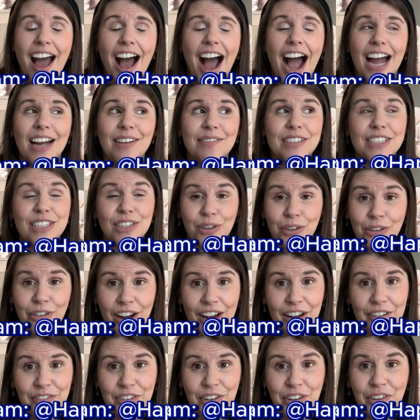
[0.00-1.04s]
I'm so
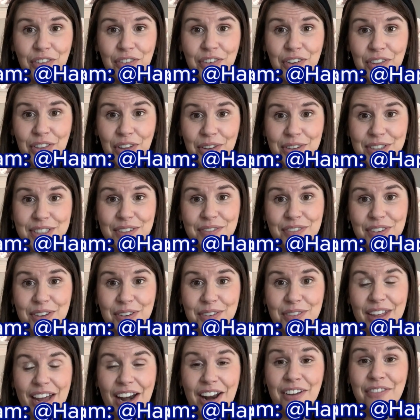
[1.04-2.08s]
grateful for those of you
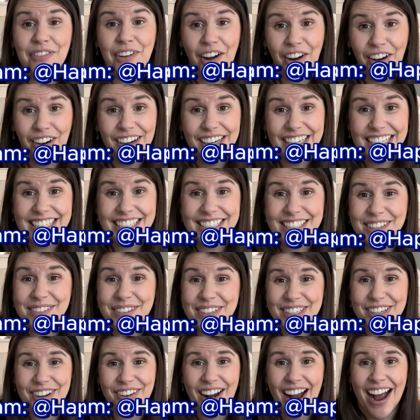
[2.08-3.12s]
that have already
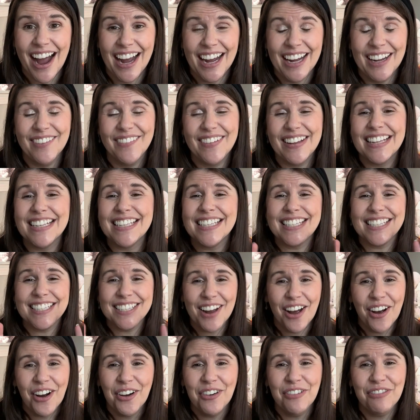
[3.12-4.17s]
subscribed. It's
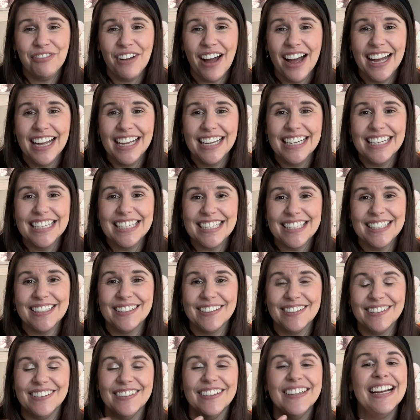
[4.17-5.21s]
so fun
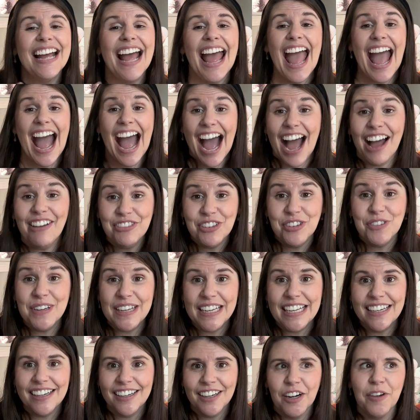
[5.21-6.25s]
to have you
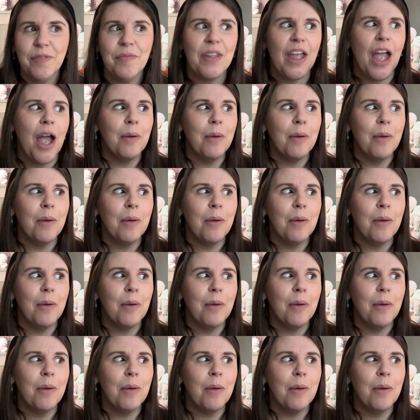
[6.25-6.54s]
here.